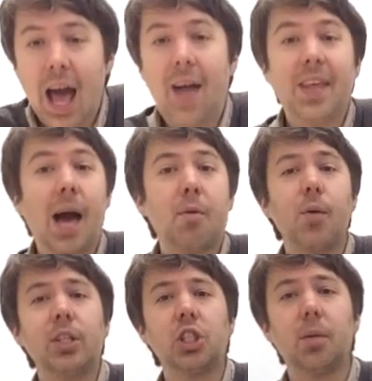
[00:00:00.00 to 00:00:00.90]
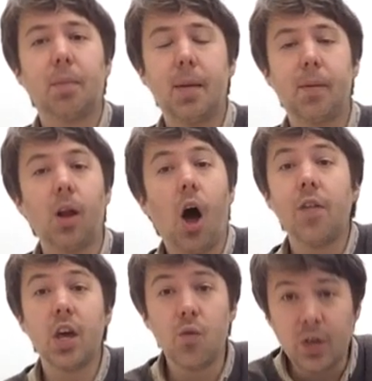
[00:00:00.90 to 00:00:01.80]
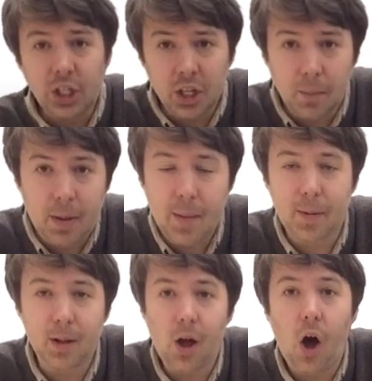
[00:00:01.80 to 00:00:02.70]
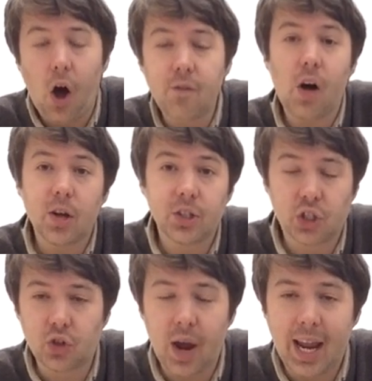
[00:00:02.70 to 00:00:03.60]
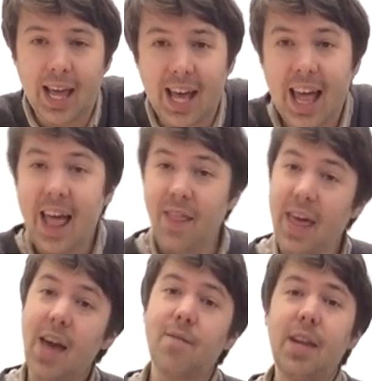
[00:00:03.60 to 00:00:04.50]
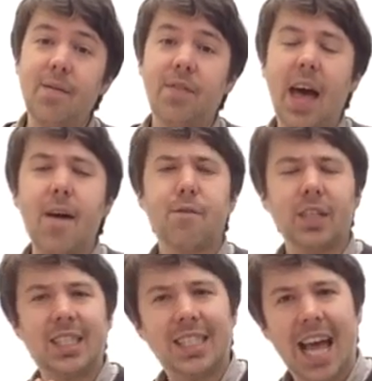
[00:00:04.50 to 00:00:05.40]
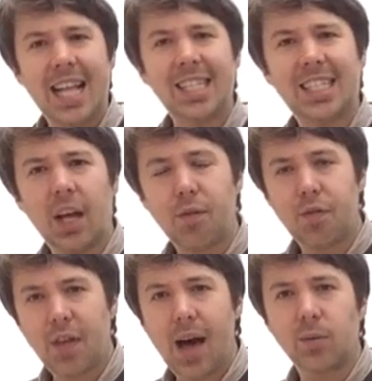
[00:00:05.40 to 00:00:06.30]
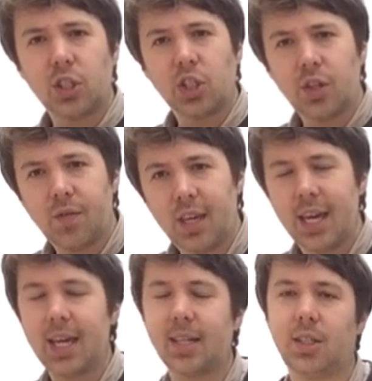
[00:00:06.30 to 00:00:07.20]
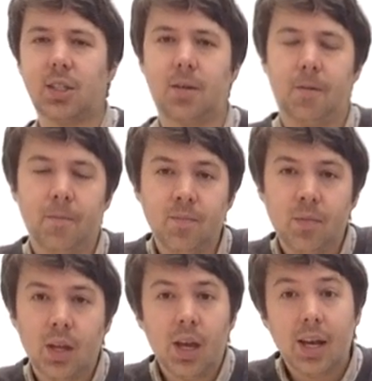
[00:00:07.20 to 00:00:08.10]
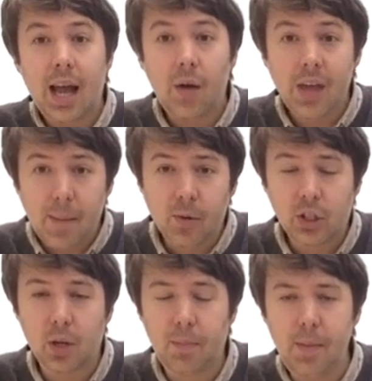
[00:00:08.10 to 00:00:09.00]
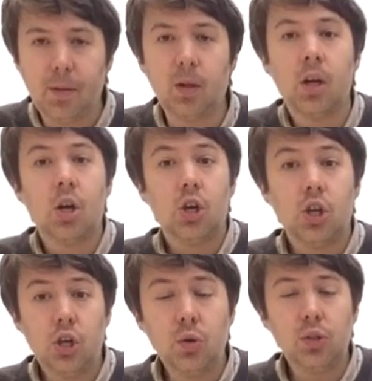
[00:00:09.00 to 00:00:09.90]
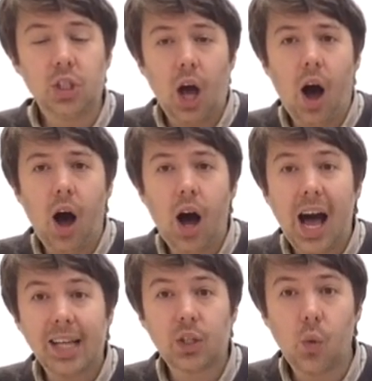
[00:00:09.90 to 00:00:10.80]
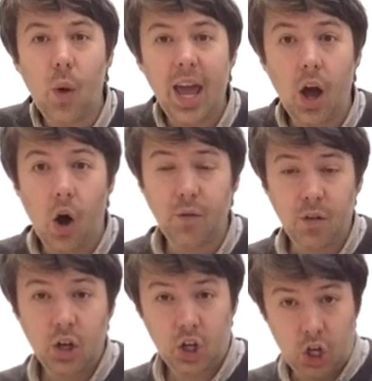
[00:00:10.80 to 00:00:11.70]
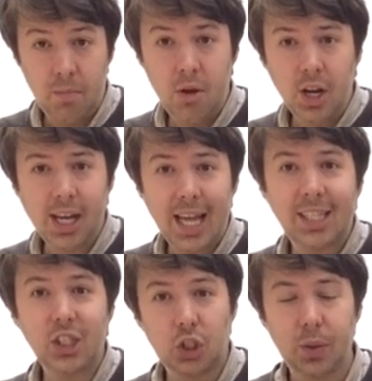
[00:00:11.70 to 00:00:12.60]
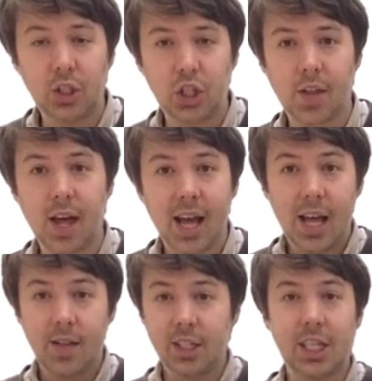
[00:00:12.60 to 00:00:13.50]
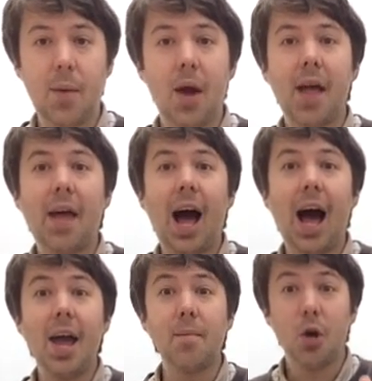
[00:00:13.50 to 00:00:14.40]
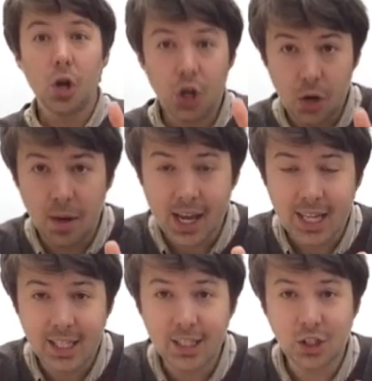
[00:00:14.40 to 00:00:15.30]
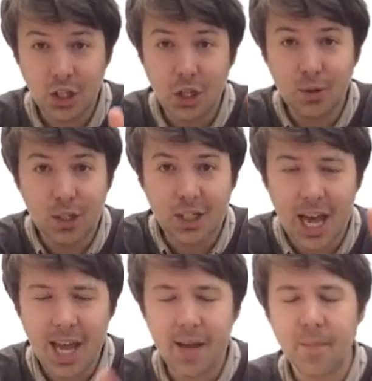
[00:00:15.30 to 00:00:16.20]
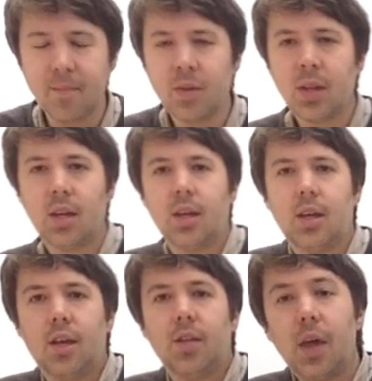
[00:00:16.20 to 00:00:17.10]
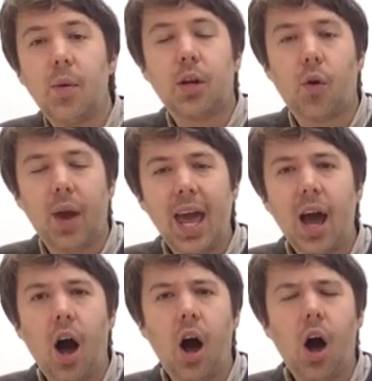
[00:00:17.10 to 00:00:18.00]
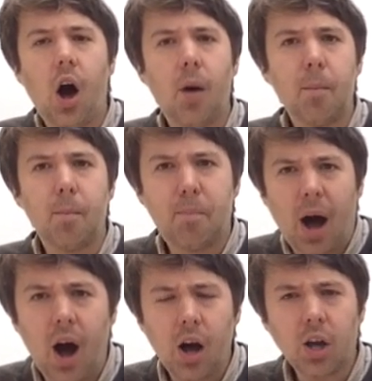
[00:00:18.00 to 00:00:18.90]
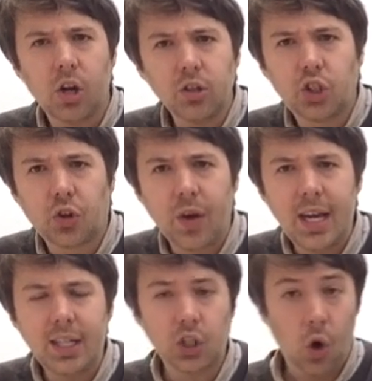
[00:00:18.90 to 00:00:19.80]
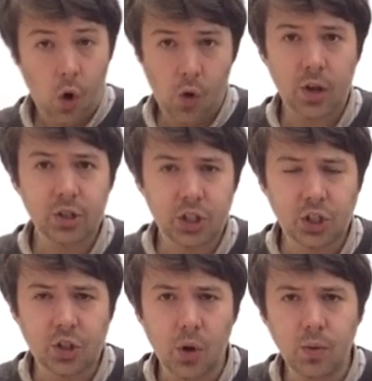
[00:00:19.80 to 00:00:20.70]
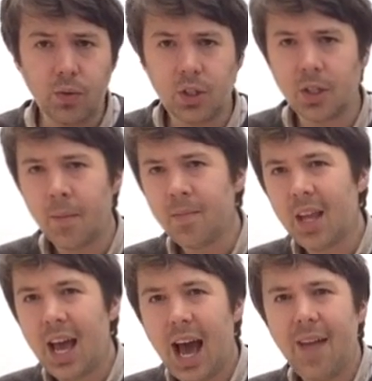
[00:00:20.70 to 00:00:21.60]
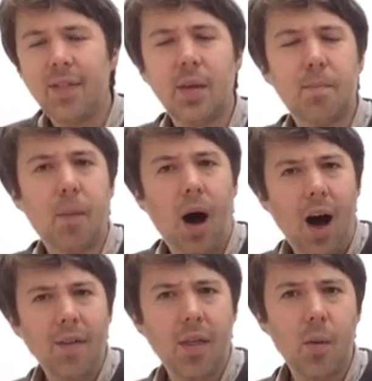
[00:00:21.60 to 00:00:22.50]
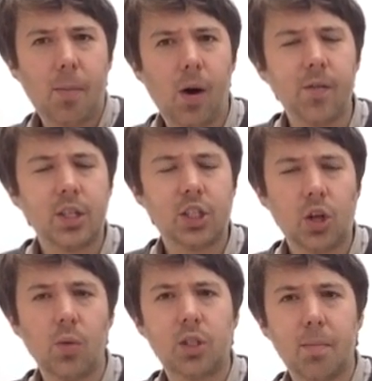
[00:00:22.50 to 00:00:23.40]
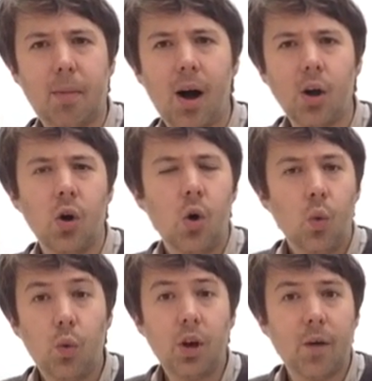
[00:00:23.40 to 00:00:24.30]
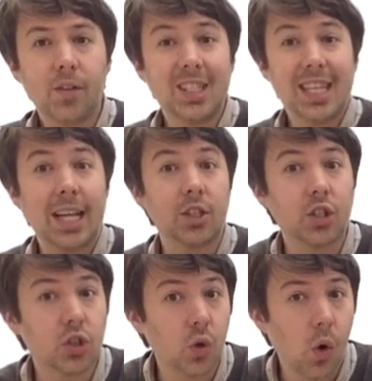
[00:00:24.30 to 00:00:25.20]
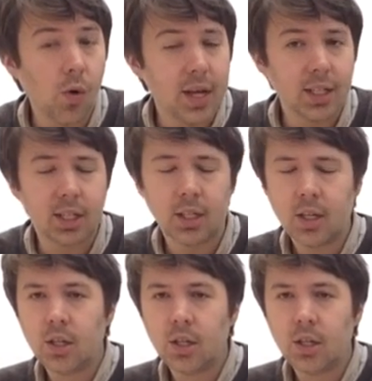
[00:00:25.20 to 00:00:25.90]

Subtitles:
And the Aboriginal people are the original people of Australia. They have lived there for tens of thousands of years. Now, the Aboriginal people used art as a way of communicating to each other, the same way that I am communicating to you today. They would create art on bark, on trees, or on stones, and the art that they would put on the stones and bark would often tell stories